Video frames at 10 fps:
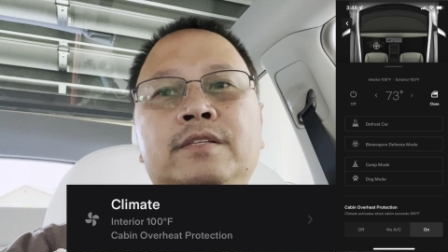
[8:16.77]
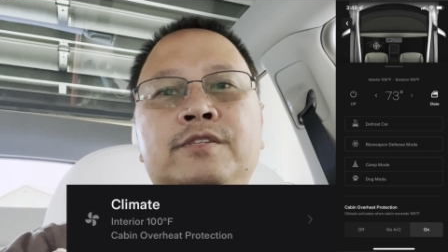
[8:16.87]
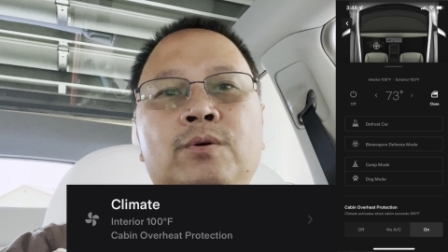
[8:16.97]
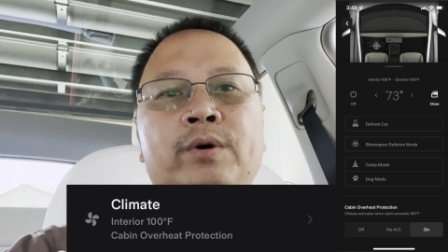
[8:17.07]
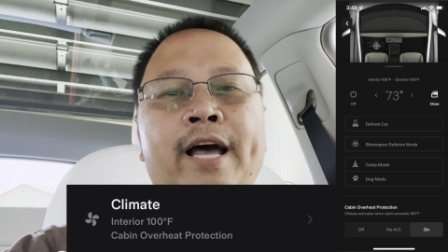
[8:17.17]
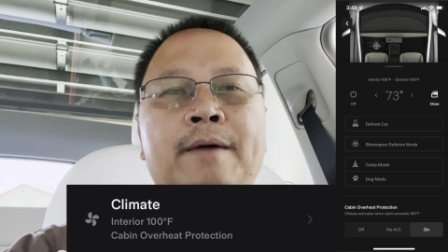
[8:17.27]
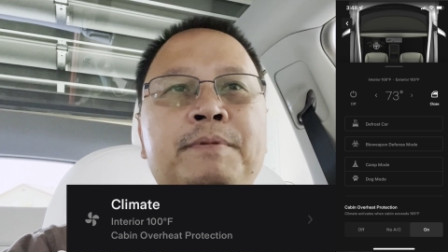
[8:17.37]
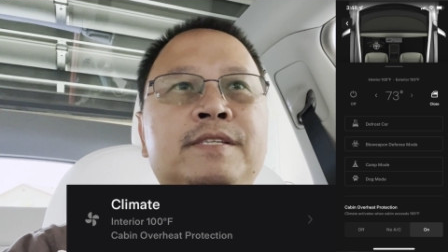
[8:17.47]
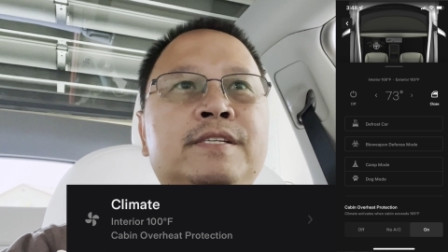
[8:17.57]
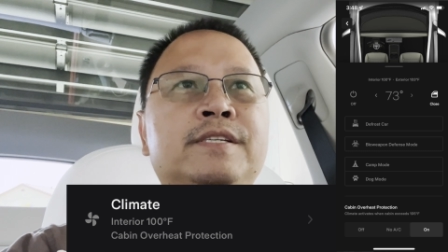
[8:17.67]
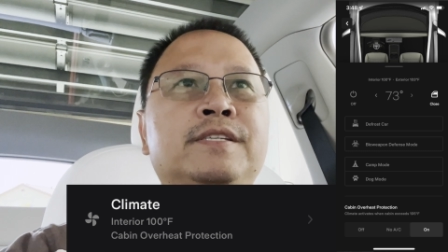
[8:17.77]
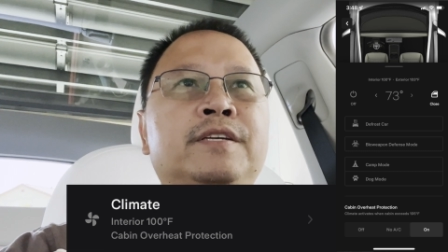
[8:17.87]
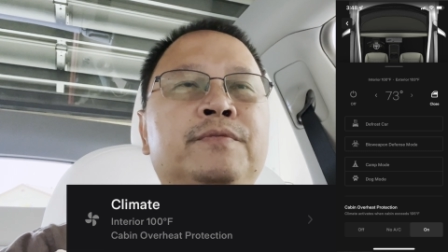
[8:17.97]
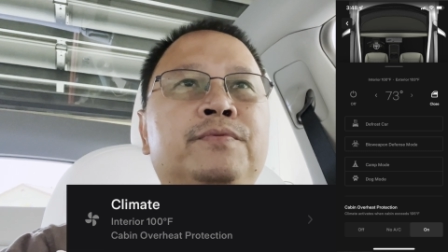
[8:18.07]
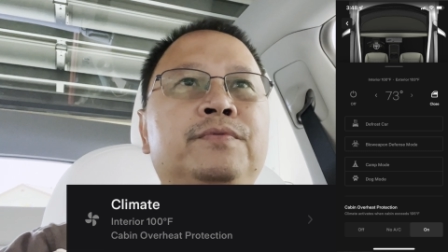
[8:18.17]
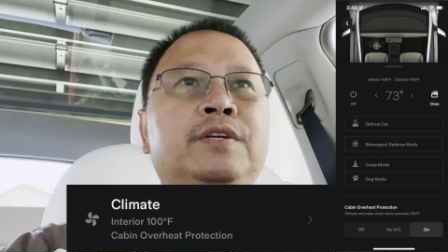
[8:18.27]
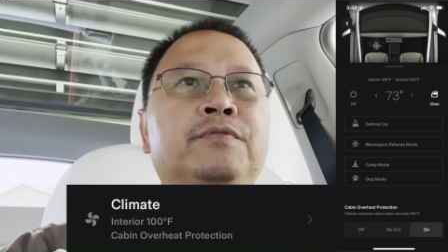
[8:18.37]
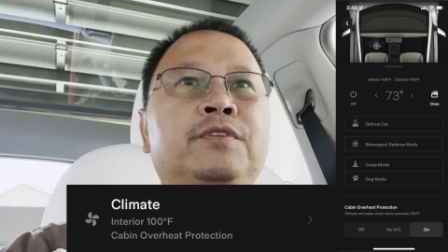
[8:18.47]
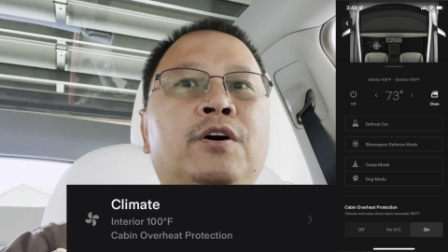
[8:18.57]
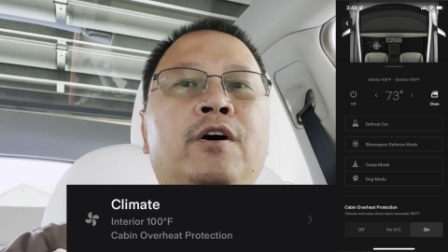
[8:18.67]
So what happens is
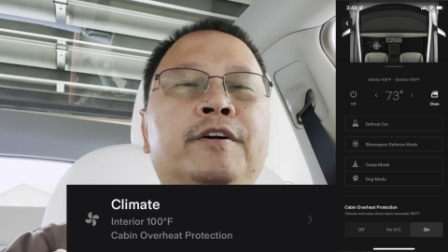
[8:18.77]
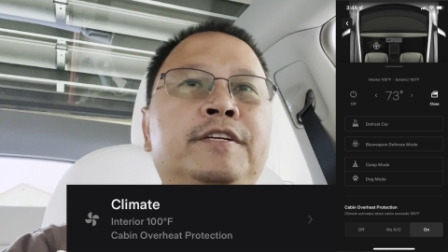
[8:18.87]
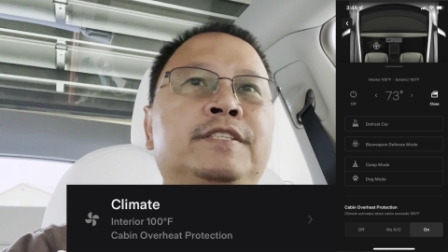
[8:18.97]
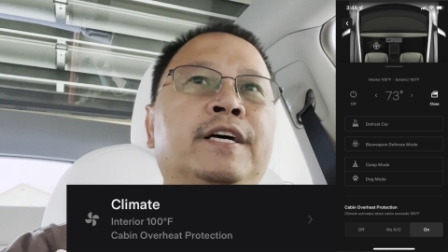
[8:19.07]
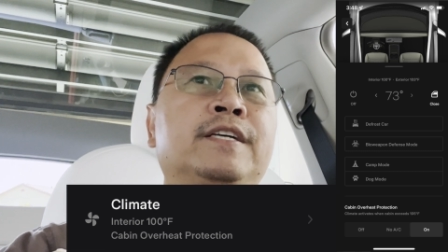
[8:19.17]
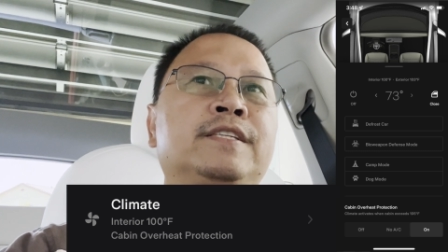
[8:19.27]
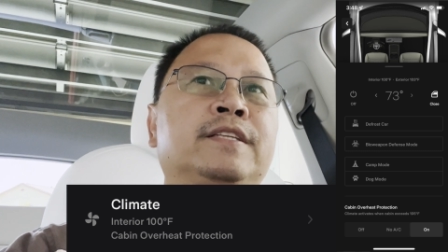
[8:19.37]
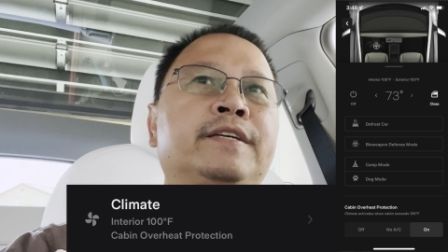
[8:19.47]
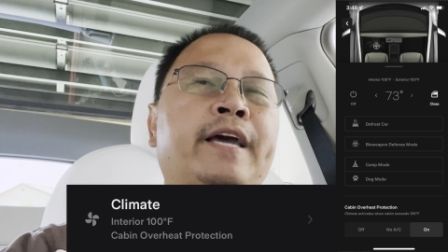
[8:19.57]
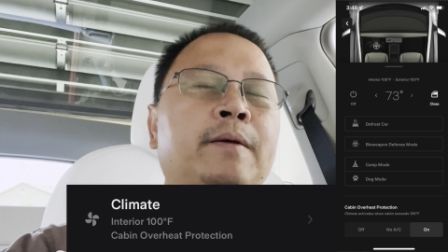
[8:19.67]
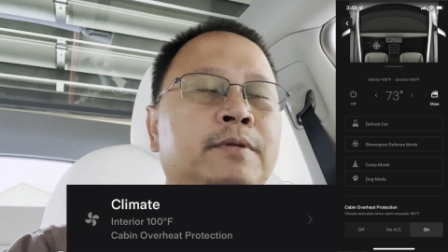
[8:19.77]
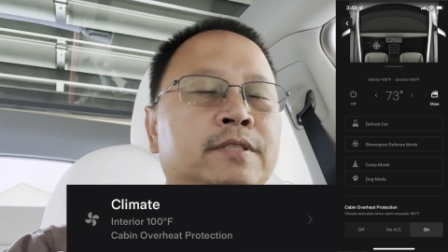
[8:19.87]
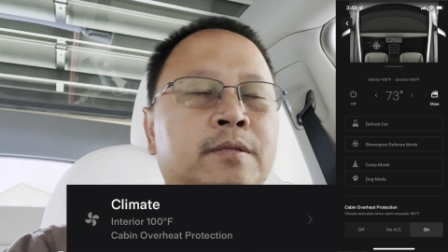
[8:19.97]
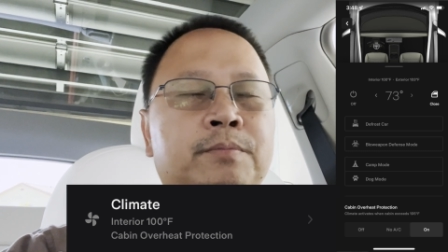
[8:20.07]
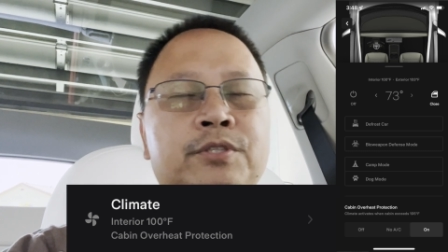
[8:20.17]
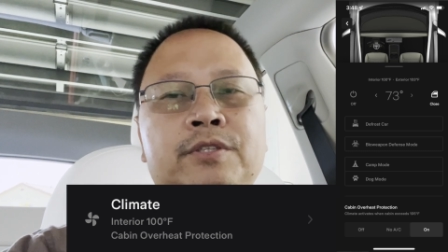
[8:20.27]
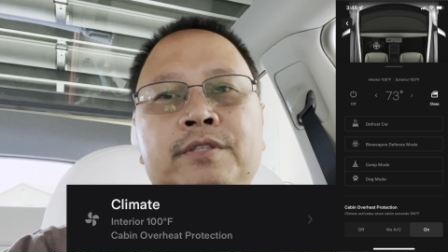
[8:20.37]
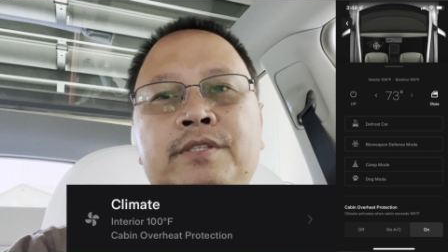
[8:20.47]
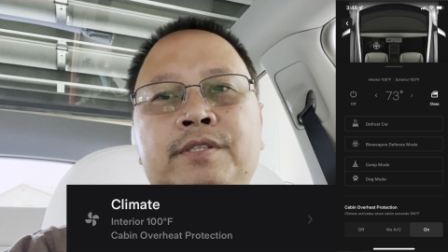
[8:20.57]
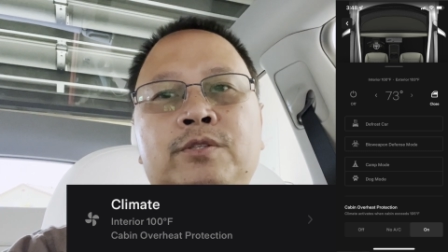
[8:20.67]
if the car detects that the cabin temperature
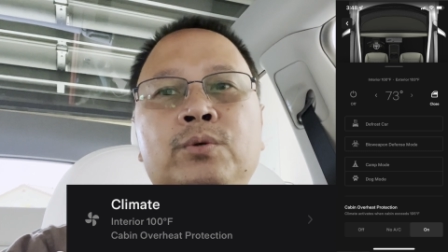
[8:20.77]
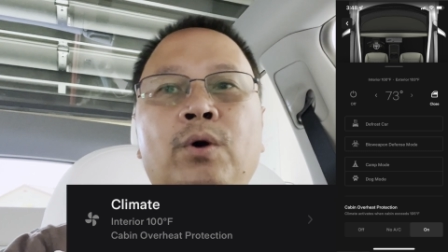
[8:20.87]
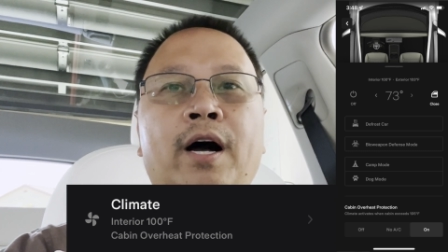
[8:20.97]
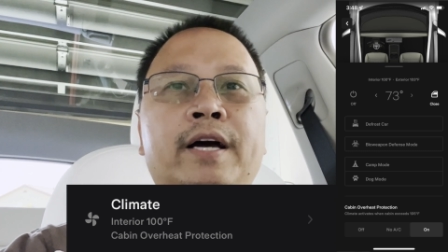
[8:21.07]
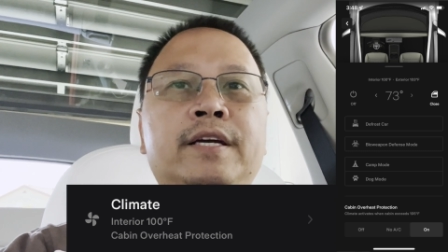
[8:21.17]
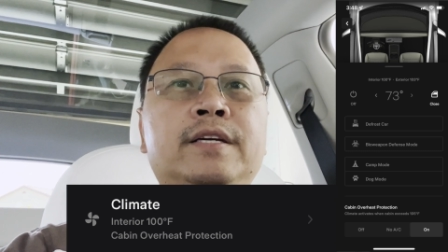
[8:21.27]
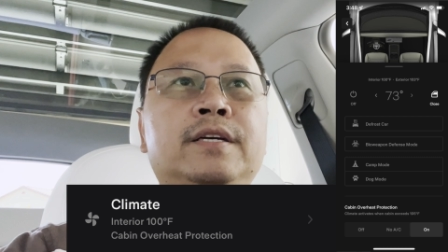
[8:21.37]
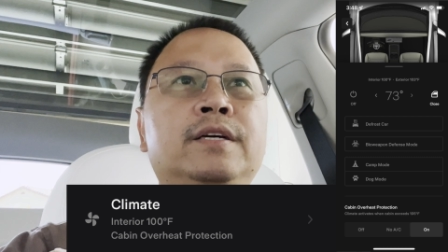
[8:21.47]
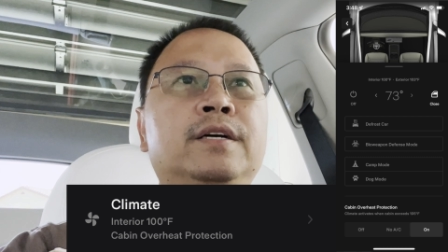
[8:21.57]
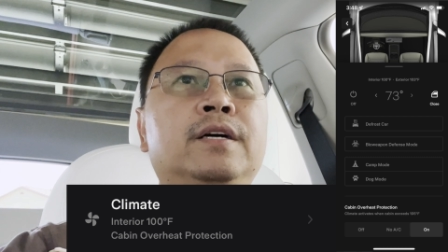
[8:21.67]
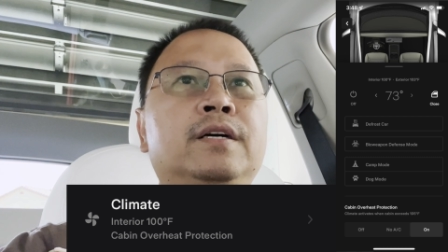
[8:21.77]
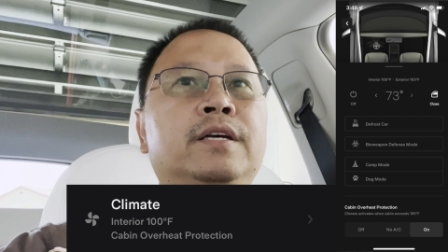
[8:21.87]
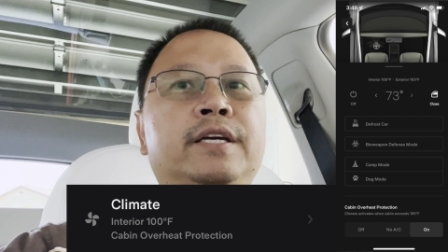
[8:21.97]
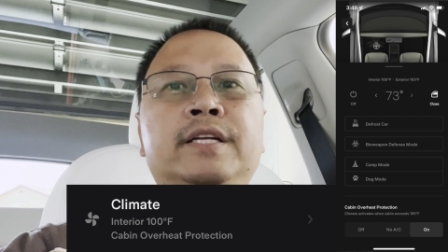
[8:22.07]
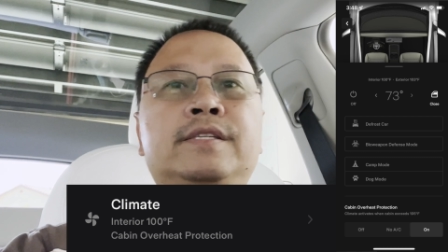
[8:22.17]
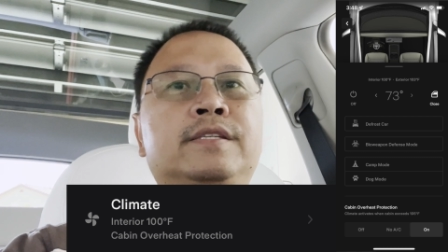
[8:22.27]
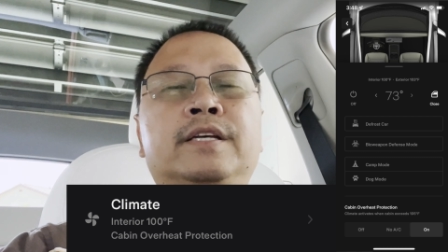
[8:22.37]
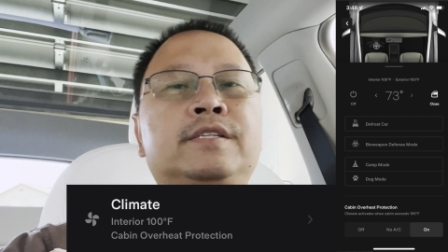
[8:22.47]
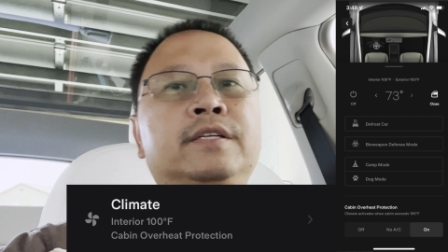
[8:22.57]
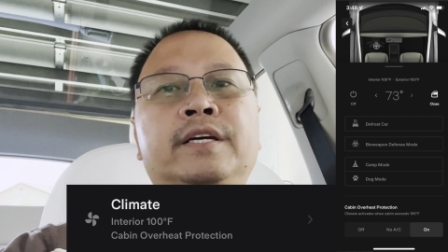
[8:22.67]
is too high, It's
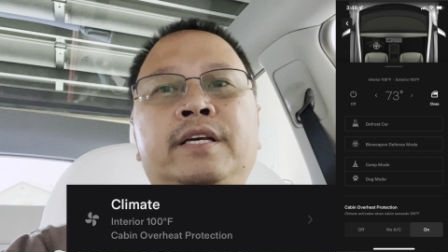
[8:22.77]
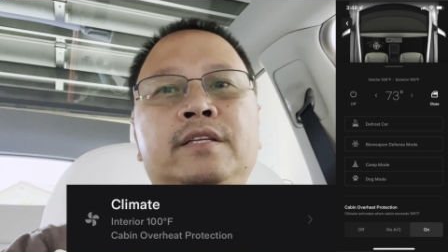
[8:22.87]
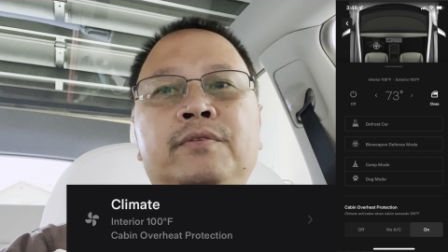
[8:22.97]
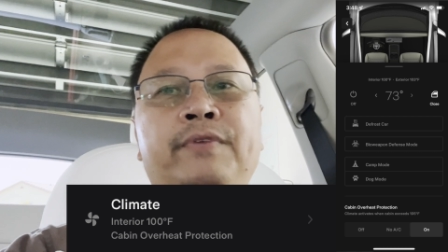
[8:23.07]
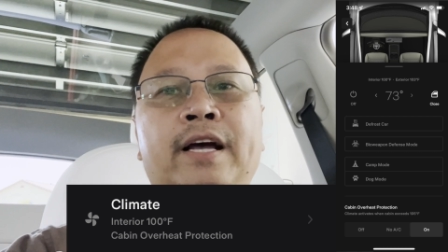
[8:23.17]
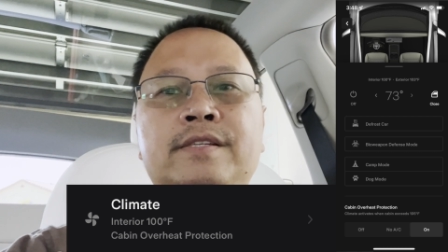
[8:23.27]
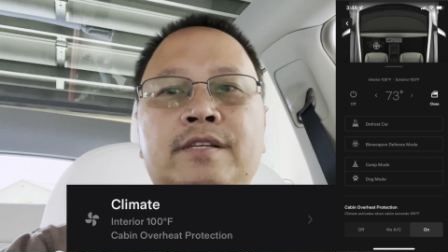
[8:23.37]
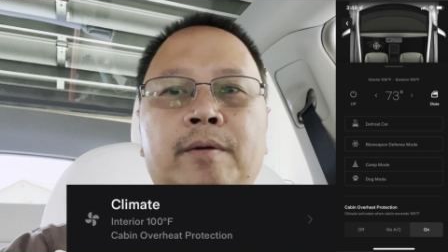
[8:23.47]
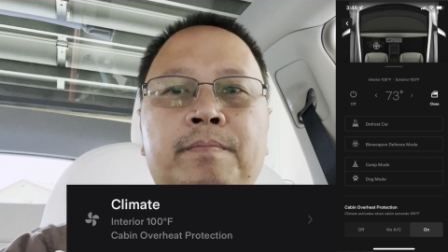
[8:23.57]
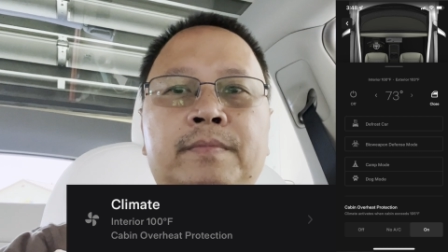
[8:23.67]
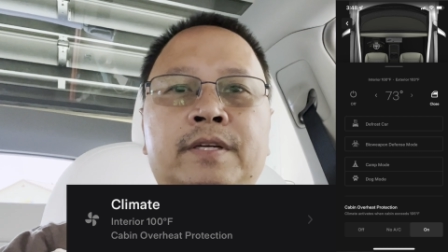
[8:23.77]
gonna kick the fans up.